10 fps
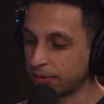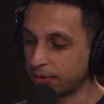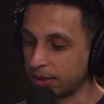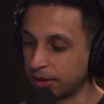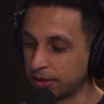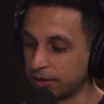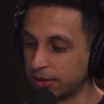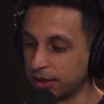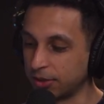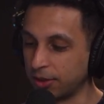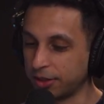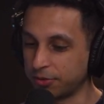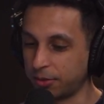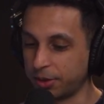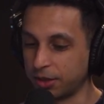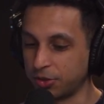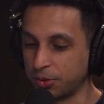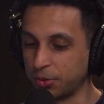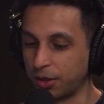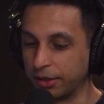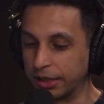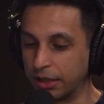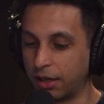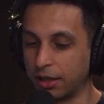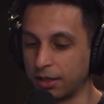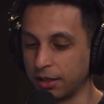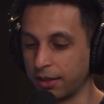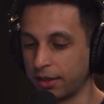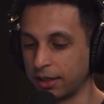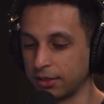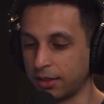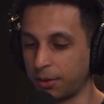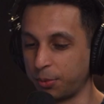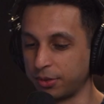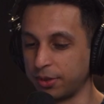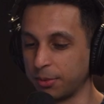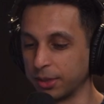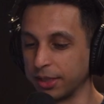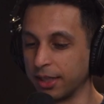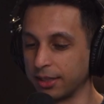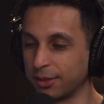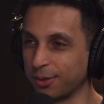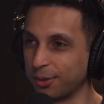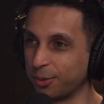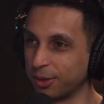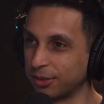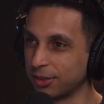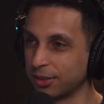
There's lots for me to chew on. There are things that I wasn't able to get into, which